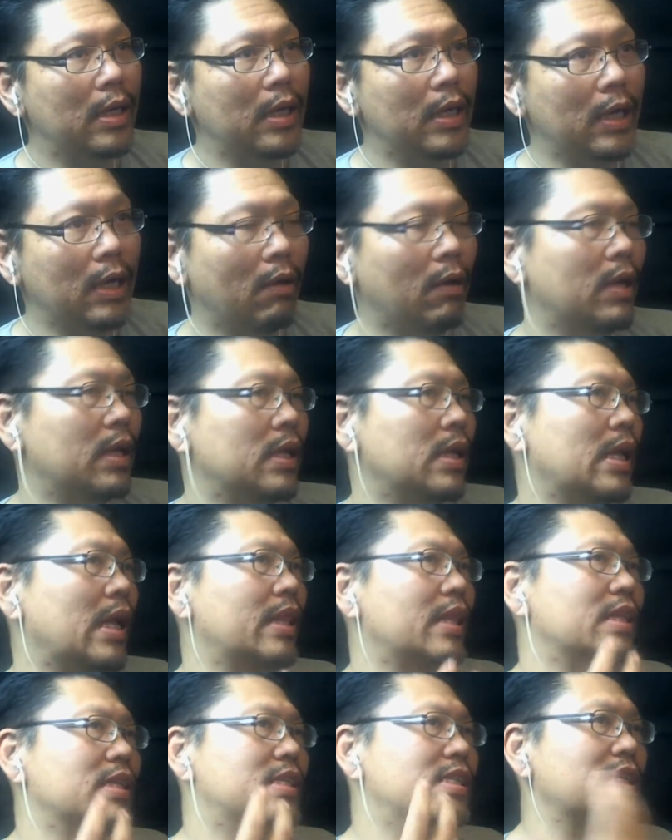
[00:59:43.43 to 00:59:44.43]
You know, and
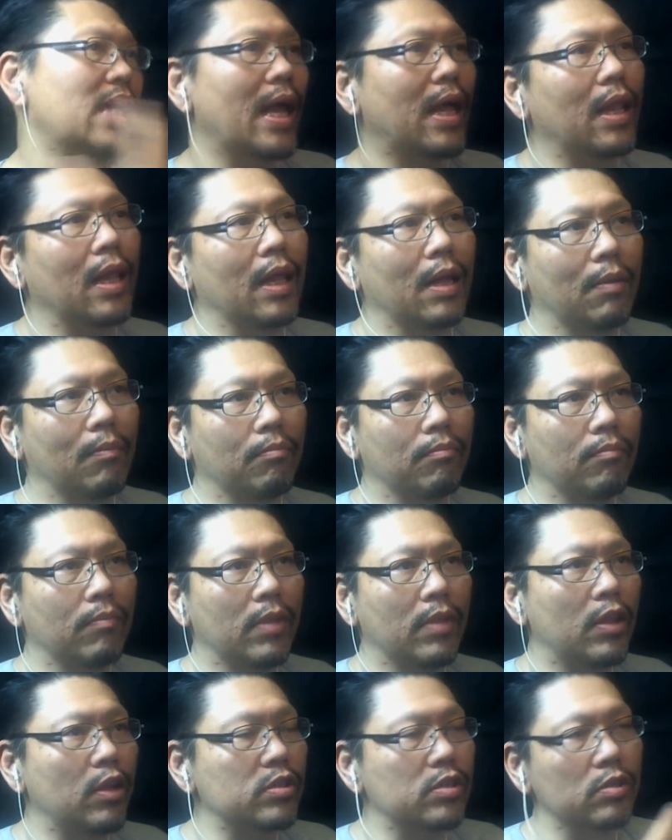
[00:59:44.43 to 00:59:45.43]
then cycling,
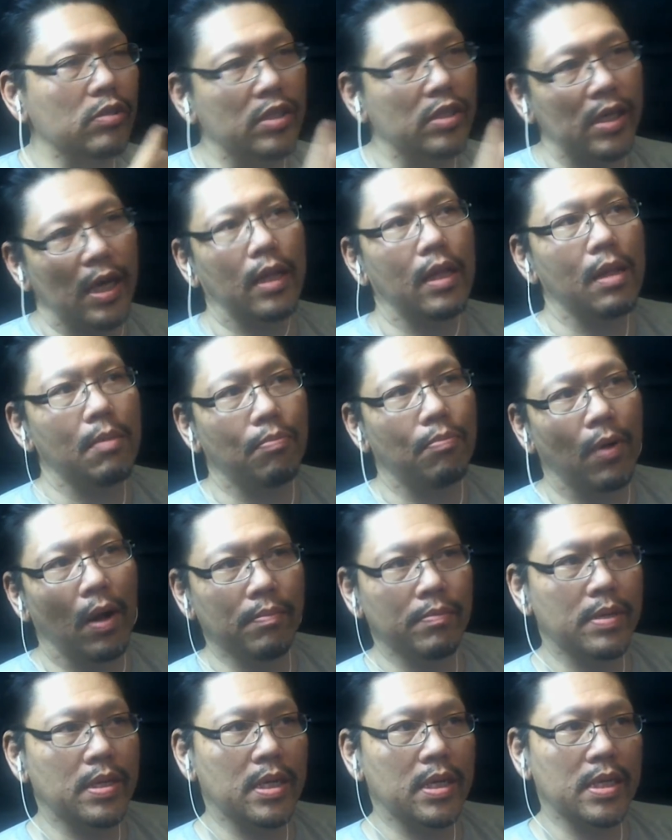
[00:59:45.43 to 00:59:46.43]
there's no cycling
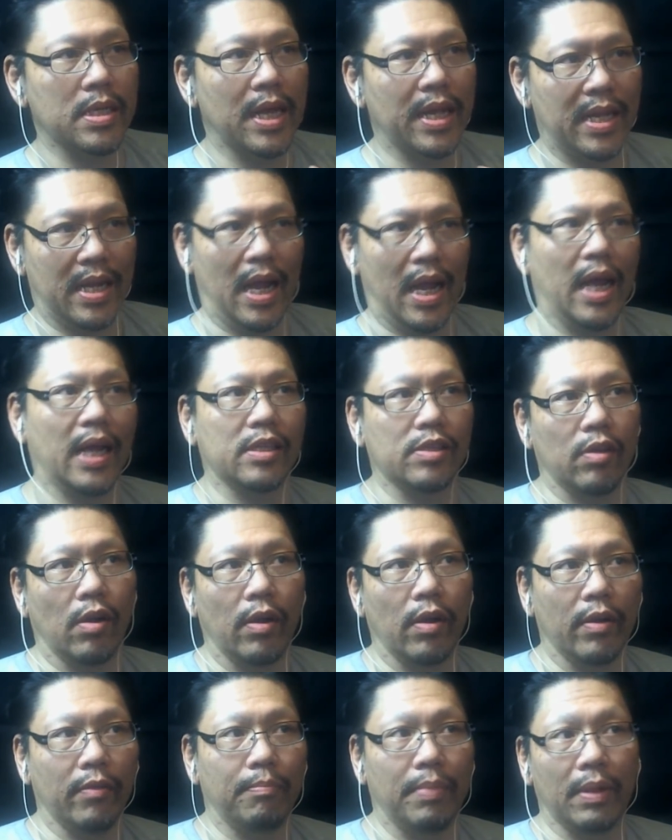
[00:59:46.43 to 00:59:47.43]
problems because that tank's
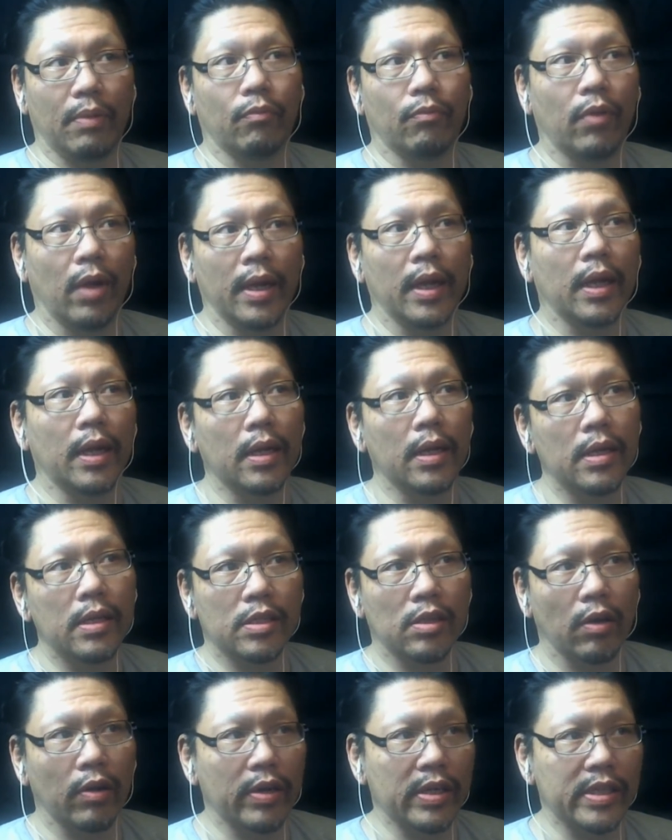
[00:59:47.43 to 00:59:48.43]
already been running. It's
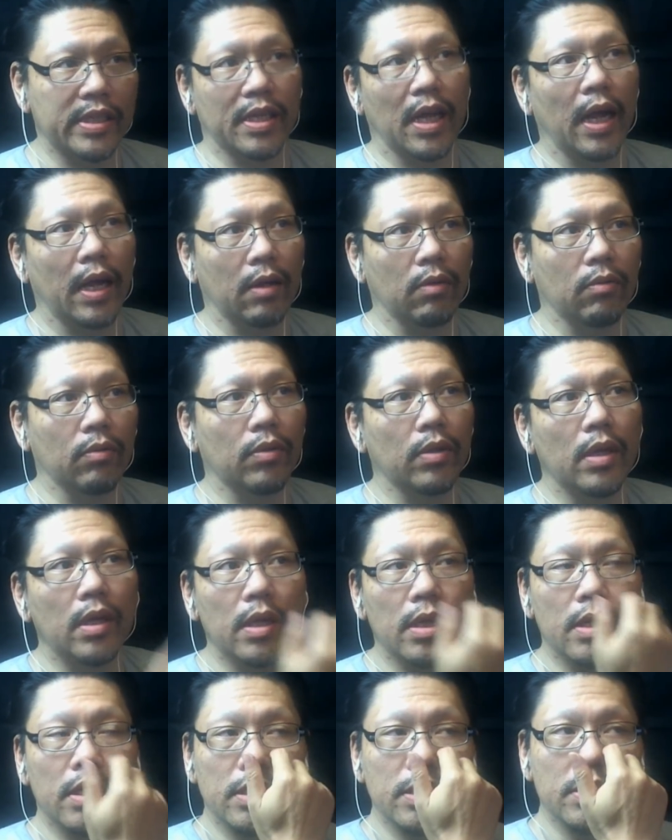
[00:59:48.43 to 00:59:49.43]
already cycled.
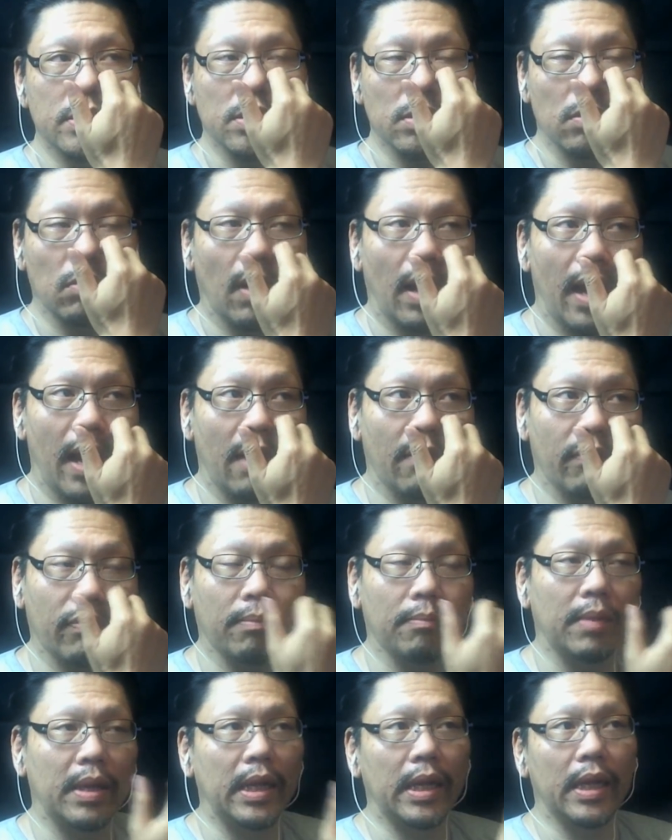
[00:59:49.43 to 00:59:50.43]
So I have the
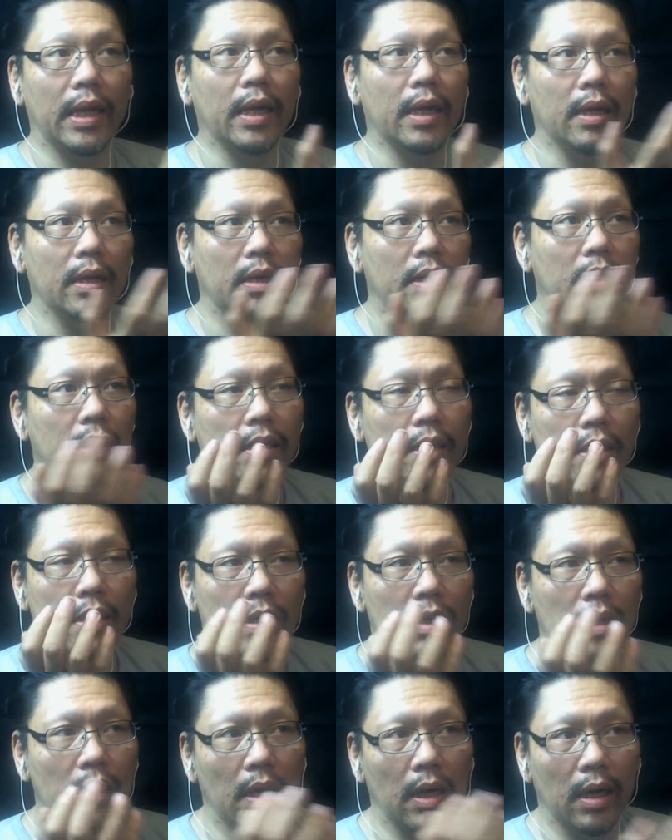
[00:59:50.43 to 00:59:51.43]
media
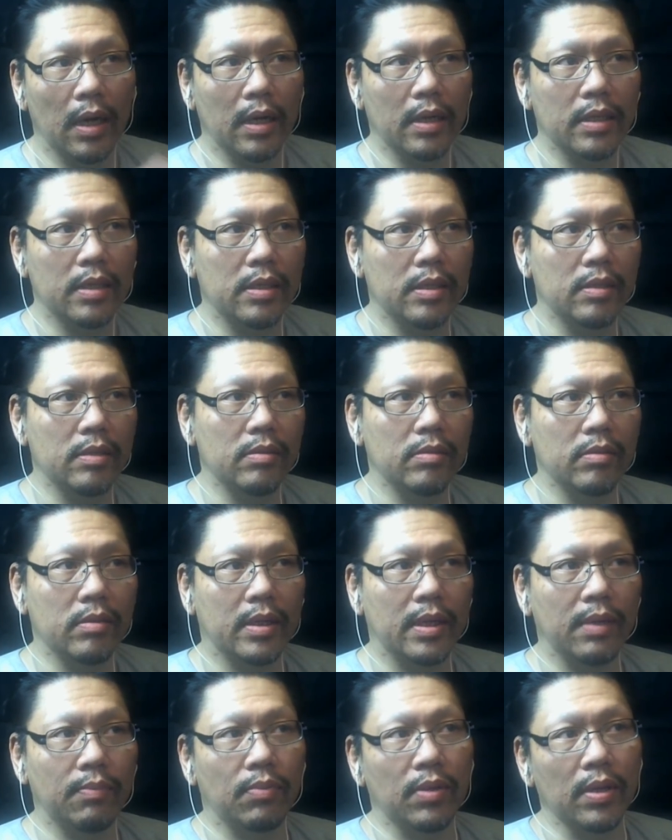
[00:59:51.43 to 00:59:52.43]
to
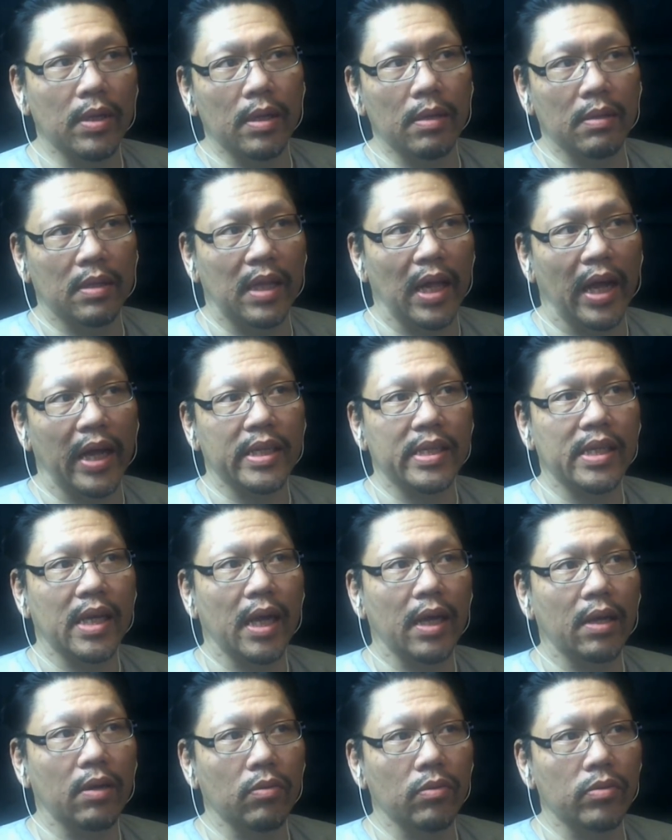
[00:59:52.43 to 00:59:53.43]
keep the tank
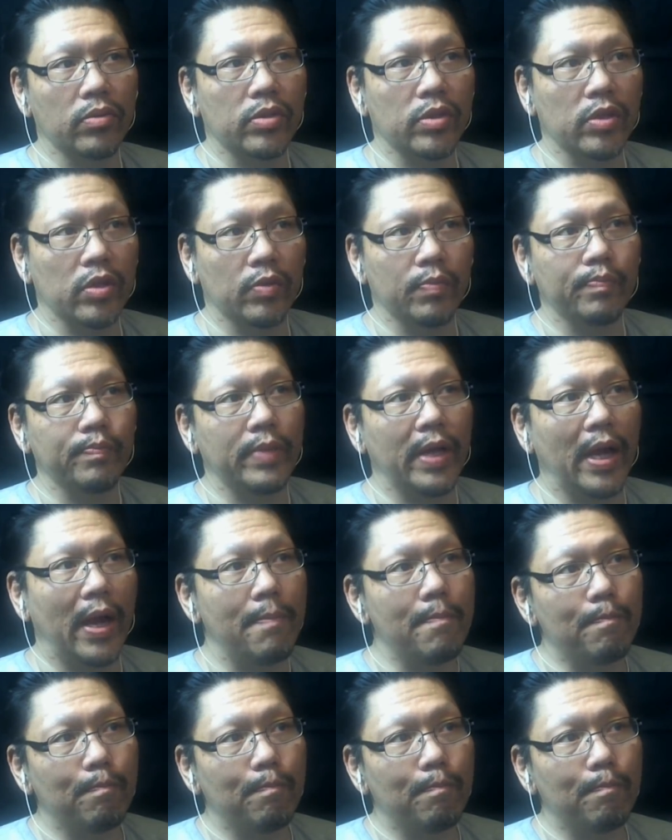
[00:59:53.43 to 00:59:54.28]
cycled. So, yeah.